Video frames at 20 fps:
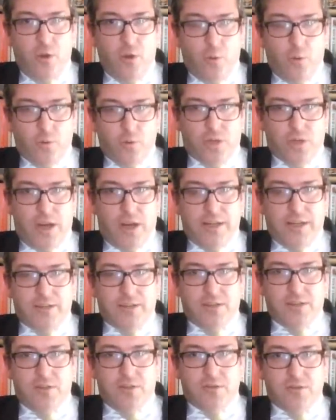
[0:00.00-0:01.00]
all Chinese
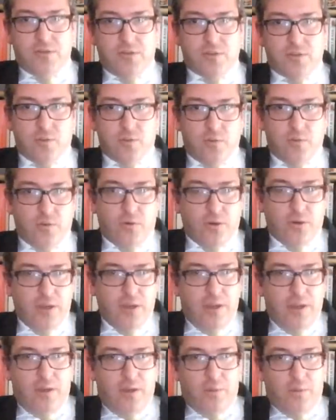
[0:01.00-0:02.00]
students, or
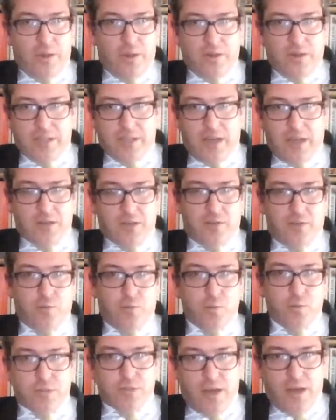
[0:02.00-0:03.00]
we're going to cut off
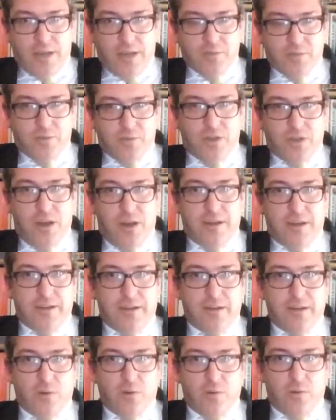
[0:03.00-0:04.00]
all ties with
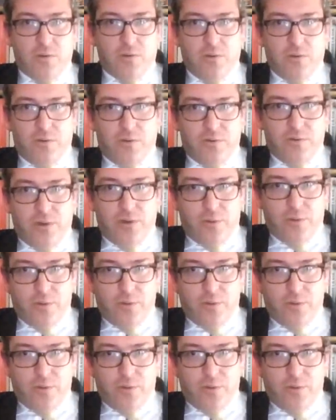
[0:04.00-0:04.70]
China, or you know,